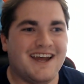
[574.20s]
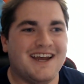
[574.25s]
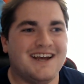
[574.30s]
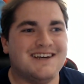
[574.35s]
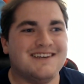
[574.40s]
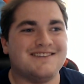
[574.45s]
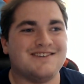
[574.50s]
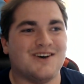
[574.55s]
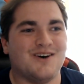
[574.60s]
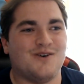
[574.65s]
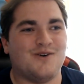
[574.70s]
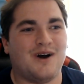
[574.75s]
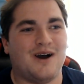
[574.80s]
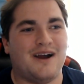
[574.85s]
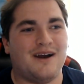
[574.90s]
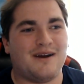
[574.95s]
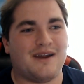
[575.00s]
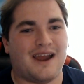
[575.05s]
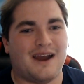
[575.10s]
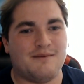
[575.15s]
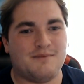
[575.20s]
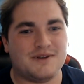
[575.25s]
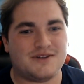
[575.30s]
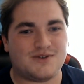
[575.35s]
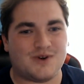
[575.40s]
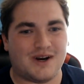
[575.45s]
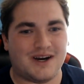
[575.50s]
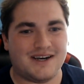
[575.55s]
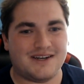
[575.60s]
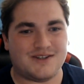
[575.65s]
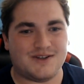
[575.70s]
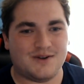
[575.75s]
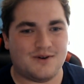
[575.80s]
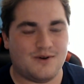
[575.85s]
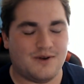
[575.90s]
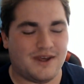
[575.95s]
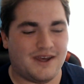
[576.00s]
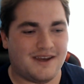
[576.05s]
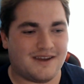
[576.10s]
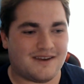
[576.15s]
so I I've been trying to
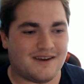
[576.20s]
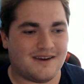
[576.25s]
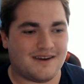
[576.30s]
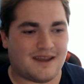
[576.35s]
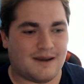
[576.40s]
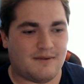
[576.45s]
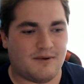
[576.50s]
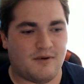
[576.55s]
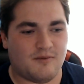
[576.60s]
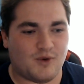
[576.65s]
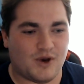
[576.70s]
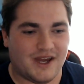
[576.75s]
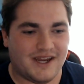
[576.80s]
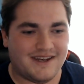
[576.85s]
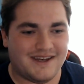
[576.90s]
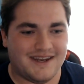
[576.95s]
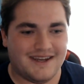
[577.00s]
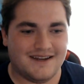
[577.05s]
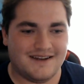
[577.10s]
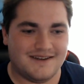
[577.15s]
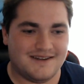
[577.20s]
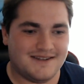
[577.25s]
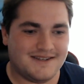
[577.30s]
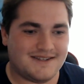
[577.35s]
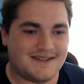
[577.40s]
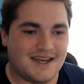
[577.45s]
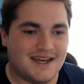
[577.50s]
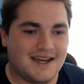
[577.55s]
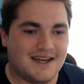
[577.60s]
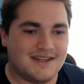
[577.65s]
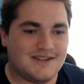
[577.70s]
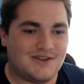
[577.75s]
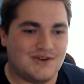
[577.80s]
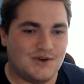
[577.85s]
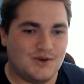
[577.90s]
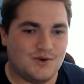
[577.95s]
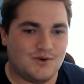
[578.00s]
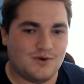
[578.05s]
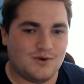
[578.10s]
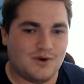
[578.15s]
like uh, come up with ideas
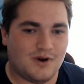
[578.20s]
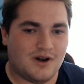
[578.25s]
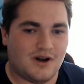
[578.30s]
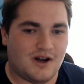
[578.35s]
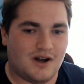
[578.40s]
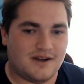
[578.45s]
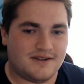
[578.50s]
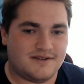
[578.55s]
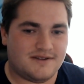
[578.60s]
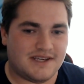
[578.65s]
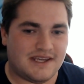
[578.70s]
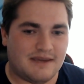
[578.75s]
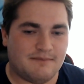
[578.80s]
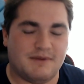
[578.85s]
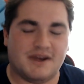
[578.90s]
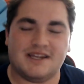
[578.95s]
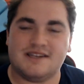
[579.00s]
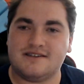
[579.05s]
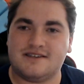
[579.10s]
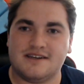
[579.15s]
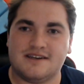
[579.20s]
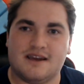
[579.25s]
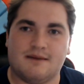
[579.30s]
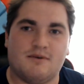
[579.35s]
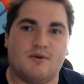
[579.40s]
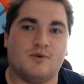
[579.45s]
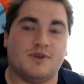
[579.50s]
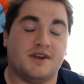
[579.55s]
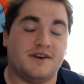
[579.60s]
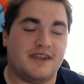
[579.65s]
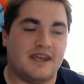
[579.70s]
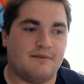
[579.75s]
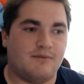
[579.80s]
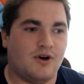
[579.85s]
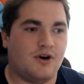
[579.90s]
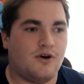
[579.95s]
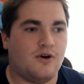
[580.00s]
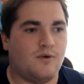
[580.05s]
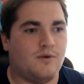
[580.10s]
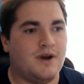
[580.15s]
to uh to get make to come up with a
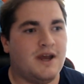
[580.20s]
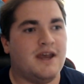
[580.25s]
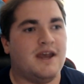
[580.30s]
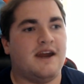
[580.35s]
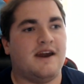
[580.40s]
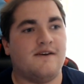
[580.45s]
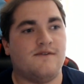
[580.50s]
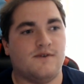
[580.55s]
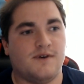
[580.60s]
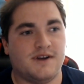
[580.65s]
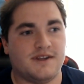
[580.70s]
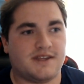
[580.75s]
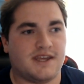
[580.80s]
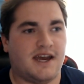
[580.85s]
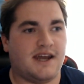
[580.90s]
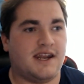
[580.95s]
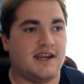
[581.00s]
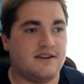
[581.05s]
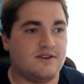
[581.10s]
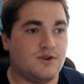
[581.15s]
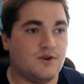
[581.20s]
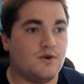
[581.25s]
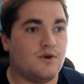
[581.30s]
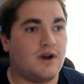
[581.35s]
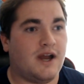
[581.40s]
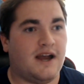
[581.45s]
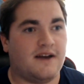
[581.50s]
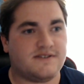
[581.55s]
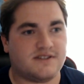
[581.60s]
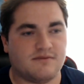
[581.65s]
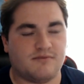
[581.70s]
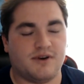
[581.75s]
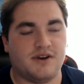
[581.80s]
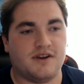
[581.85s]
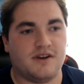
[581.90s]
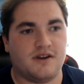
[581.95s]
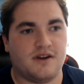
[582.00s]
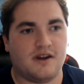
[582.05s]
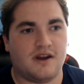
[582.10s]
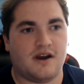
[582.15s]
demo everything like that. I do have
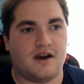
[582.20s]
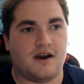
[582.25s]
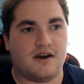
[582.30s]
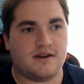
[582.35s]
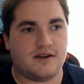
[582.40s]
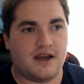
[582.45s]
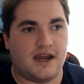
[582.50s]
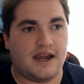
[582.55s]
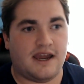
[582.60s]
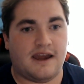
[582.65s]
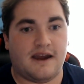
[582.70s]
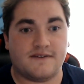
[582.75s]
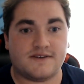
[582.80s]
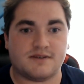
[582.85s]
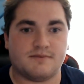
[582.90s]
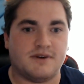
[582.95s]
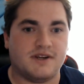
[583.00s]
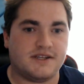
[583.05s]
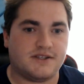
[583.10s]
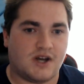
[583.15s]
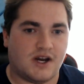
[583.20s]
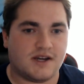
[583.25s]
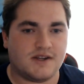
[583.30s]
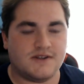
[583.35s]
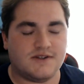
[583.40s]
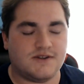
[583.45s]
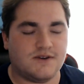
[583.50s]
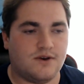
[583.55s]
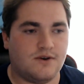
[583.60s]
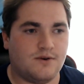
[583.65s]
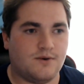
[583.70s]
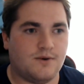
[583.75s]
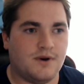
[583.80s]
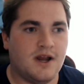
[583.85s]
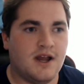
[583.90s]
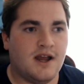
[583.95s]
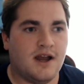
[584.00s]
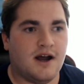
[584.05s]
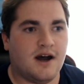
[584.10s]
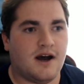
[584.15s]
somebody uh I have somebody talking to
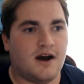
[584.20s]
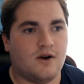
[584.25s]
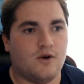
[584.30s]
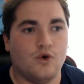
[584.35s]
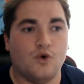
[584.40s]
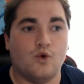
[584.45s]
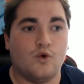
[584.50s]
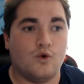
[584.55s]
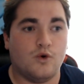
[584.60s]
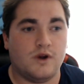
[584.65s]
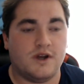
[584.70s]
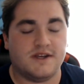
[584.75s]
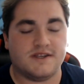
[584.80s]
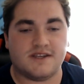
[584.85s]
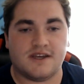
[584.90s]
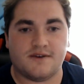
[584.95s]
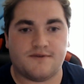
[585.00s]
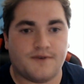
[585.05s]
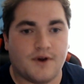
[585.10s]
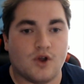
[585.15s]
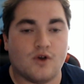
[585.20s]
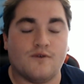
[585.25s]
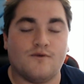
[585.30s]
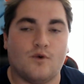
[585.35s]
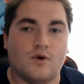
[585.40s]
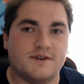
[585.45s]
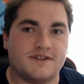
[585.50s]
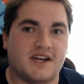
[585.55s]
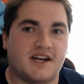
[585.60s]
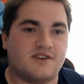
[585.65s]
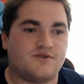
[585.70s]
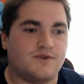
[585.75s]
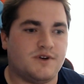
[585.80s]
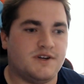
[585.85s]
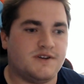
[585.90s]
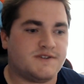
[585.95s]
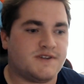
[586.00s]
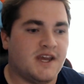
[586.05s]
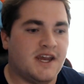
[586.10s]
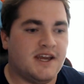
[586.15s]
uh who is a fellow voice
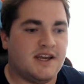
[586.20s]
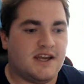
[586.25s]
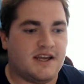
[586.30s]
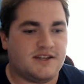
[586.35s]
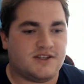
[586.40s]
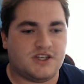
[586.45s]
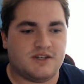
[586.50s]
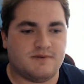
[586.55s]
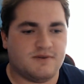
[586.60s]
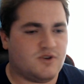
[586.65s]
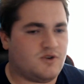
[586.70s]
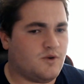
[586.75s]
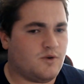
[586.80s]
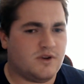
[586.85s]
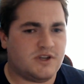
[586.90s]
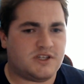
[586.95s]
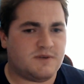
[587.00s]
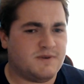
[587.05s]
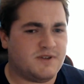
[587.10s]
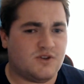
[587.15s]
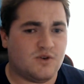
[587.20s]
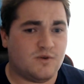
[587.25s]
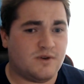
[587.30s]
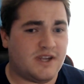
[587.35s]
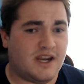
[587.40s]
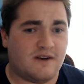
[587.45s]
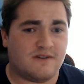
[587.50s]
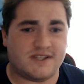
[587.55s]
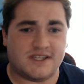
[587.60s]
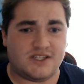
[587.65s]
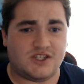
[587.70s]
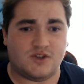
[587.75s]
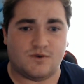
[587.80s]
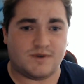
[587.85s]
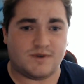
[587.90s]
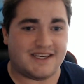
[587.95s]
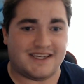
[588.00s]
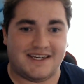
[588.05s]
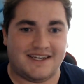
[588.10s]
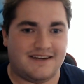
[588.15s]
actress and she's been doing it she was doing it ever since she was a
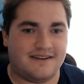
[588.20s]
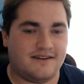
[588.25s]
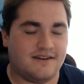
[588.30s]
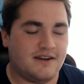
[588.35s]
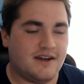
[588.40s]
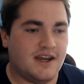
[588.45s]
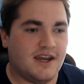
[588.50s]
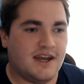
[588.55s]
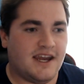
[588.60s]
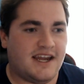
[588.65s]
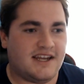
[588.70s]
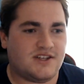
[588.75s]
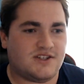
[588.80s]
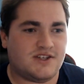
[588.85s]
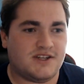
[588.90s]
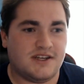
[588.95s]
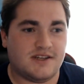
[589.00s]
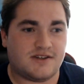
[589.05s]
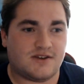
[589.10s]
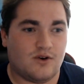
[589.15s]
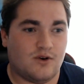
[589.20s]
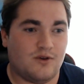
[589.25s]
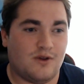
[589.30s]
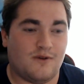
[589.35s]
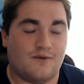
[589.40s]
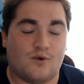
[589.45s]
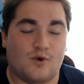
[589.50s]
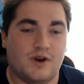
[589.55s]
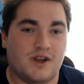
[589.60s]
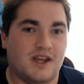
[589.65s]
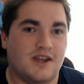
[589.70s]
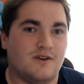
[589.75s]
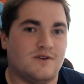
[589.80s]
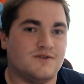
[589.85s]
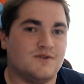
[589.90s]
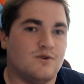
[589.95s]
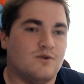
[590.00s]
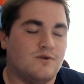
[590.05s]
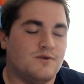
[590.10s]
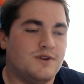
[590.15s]
kid and she's currently 48 years
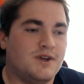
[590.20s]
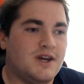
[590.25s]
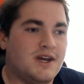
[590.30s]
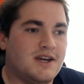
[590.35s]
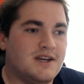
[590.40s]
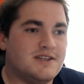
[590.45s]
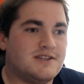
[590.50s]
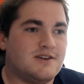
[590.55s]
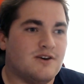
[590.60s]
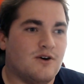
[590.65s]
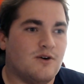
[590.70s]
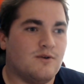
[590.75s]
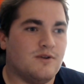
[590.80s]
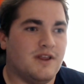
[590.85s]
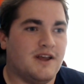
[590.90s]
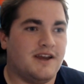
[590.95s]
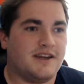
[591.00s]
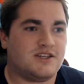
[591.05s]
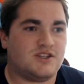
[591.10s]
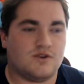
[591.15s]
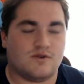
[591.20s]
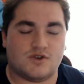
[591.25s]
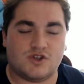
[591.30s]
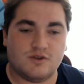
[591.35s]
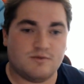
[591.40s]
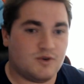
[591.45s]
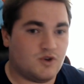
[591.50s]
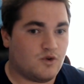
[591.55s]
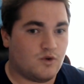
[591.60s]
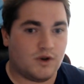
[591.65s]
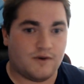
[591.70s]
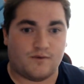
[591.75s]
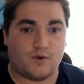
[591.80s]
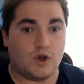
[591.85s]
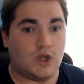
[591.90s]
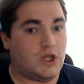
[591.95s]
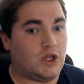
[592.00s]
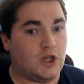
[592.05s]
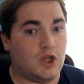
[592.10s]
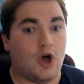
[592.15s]
old. So like so she's been doing it for a
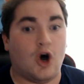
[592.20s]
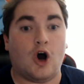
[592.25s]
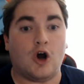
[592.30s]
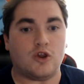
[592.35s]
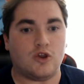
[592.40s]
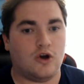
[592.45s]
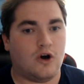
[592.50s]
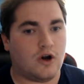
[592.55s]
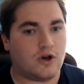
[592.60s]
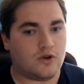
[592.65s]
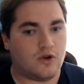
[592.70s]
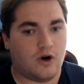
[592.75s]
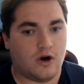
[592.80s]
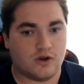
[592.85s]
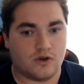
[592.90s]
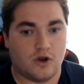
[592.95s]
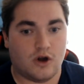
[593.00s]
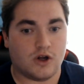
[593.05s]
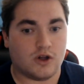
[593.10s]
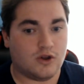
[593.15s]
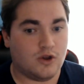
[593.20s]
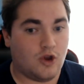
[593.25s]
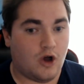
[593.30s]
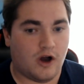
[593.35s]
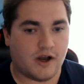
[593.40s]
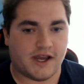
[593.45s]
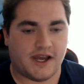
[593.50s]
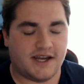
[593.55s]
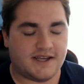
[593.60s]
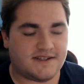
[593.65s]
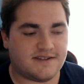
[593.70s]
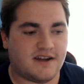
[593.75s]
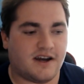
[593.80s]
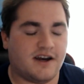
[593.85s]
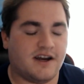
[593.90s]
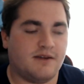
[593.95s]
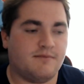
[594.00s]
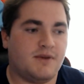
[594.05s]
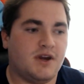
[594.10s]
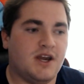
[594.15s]
long long long long long ass
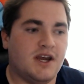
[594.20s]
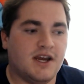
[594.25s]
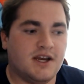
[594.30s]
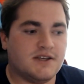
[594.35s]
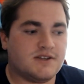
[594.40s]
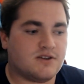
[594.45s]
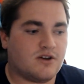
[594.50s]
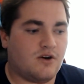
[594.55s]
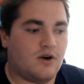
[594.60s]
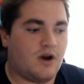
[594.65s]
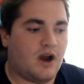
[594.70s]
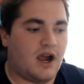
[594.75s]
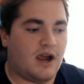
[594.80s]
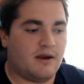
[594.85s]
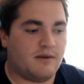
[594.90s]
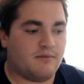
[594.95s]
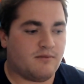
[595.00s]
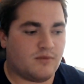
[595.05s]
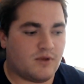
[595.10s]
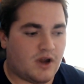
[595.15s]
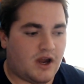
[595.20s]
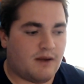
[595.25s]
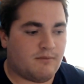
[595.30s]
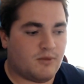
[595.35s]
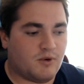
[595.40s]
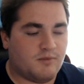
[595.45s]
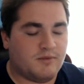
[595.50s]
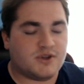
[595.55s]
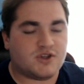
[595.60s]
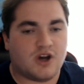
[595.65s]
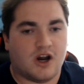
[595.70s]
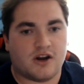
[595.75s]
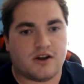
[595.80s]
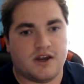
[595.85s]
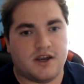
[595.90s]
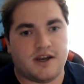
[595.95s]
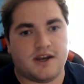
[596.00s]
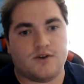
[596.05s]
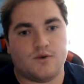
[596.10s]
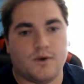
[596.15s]
time. So I'm I'm going to be
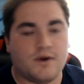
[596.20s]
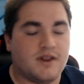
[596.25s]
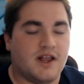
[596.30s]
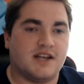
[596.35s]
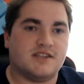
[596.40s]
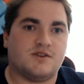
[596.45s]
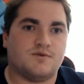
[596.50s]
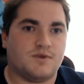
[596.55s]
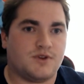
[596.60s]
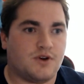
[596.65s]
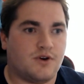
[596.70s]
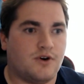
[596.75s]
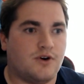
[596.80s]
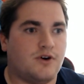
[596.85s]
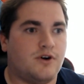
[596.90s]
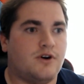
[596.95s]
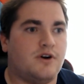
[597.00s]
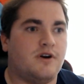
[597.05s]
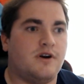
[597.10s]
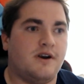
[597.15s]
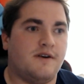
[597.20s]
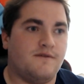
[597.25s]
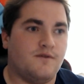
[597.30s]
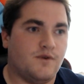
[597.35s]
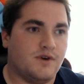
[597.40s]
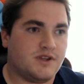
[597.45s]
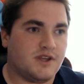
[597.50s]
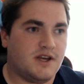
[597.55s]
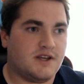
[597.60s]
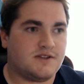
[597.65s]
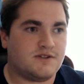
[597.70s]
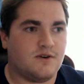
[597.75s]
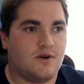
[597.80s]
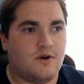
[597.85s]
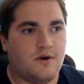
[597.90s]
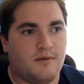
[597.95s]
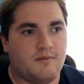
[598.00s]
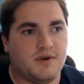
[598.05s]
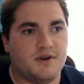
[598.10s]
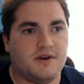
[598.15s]
talking and doing classes with her and everything like that. So
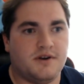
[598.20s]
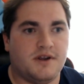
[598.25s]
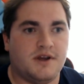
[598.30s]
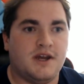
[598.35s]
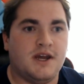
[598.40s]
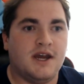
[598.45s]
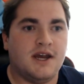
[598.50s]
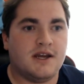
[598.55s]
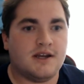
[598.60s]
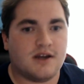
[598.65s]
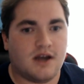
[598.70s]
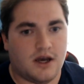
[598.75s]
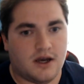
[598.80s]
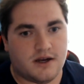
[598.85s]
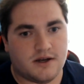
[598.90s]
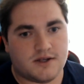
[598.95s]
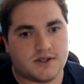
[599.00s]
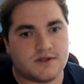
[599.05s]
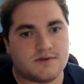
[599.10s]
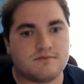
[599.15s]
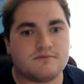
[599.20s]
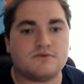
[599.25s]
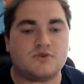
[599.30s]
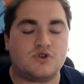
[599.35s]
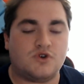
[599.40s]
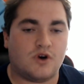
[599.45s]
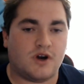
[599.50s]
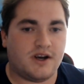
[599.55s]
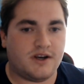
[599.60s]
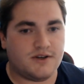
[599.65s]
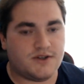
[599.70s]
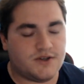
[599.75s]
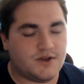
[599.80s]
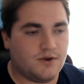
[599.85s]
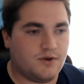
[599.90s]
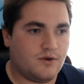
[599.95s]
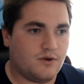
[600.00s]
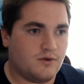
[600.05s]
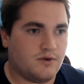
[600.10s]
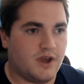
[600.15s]
I've been uh trying
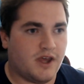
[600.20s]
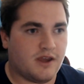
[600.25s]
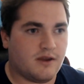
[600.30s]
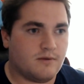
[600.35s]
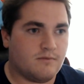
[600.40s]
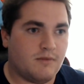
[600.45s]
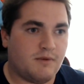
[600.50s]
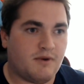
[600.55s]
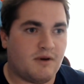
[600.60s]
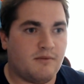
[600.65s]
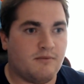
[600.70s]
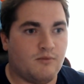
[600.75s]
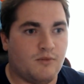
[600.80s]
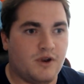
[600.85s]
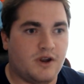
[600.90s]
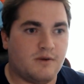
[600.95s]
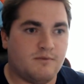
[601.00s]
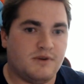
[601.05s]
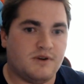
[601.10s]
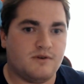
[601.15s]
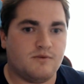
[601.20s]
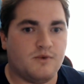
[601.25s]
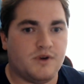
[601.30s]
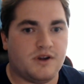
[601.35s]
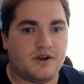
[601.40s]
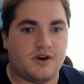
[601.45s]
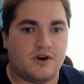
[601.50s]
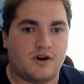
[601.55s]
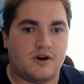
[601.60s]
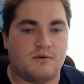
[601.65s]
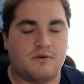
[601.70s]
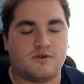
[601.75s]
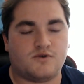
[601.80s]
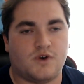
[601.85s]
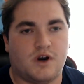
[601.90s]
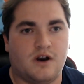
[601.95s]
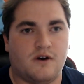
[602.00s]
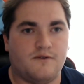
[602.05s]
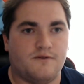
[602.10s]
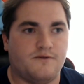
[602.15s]
to like we we and her were
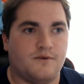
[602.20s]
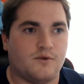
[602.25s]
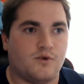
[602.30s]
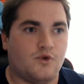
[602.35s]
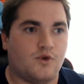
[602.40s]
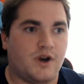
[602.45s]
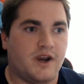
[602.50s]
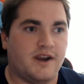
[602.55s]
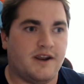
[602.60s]
trying to create